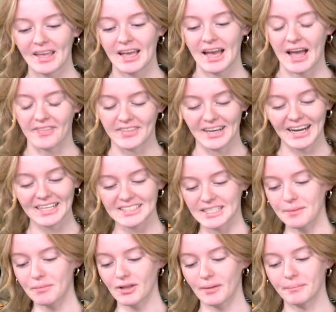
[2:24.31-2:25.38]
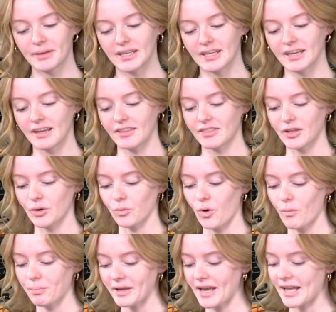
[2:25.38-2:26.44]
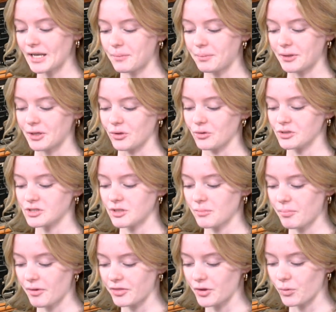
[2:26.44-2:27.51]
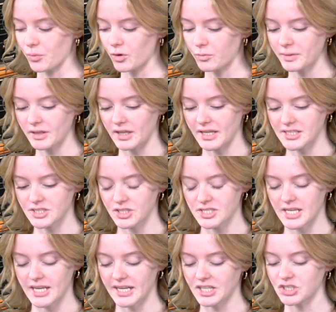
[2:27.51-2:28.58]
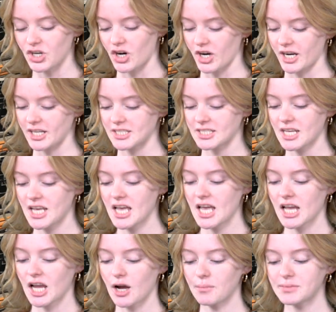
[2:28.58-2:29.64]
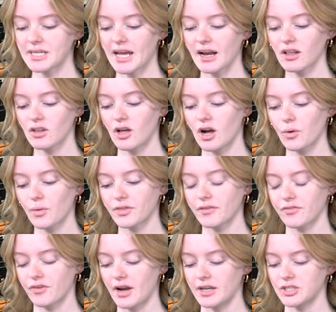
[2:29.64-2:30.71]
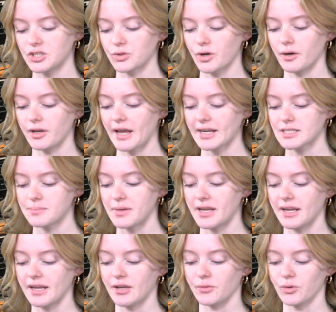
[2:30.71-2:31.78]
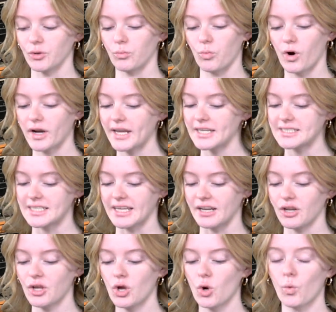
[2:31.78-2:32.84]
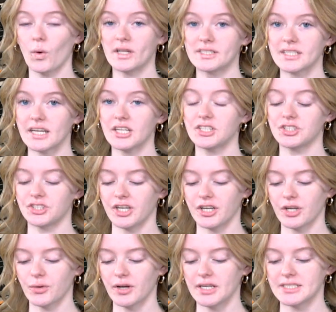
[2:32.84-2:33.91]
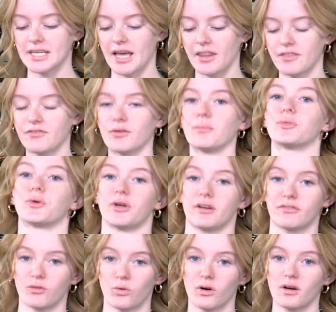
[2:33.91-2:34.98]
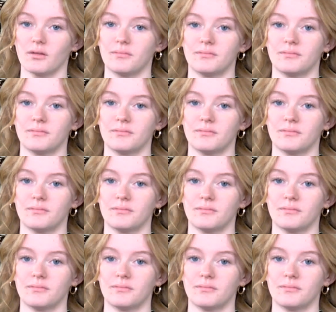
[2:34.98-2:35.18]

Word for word: At the next STEM club meeting, there won't be any pews, but there will be lasers hitting targets. Come tag along with a friend to our next meeting in room 118, Wednesday, January 10th from 3 to 4.